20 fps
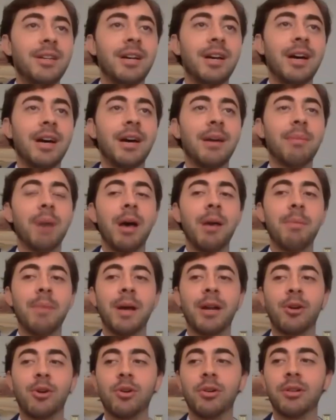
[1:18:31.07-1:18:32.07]
Uh,
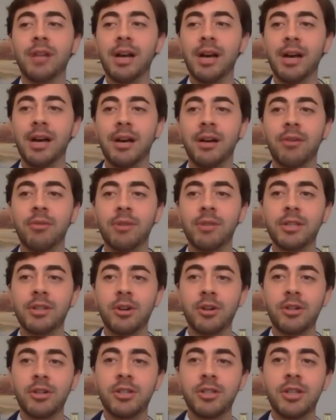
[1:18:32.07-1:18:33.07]
biomedical uh,
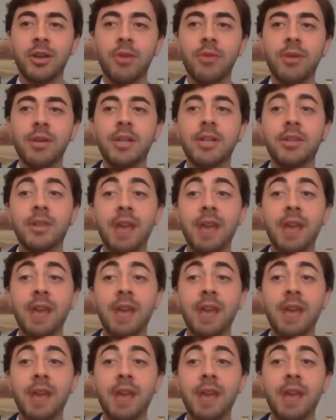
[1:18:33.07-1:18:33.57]
research. So, so